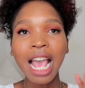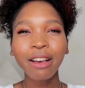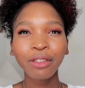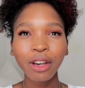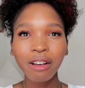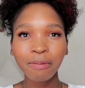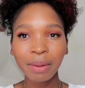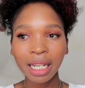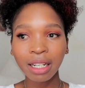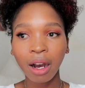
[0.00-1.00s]
If you have
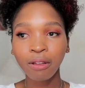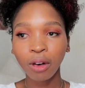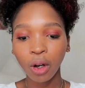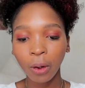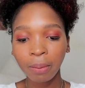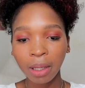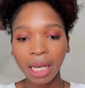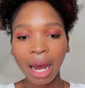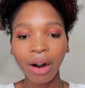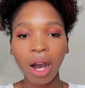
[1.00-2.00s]
been following
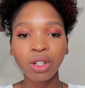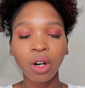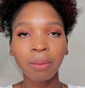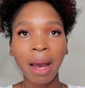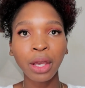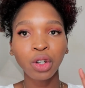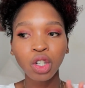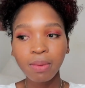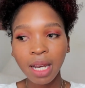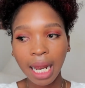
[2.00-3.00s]
me around on my
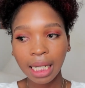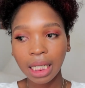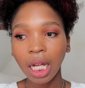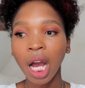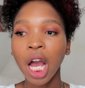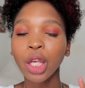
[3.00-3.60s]
YouTube channel,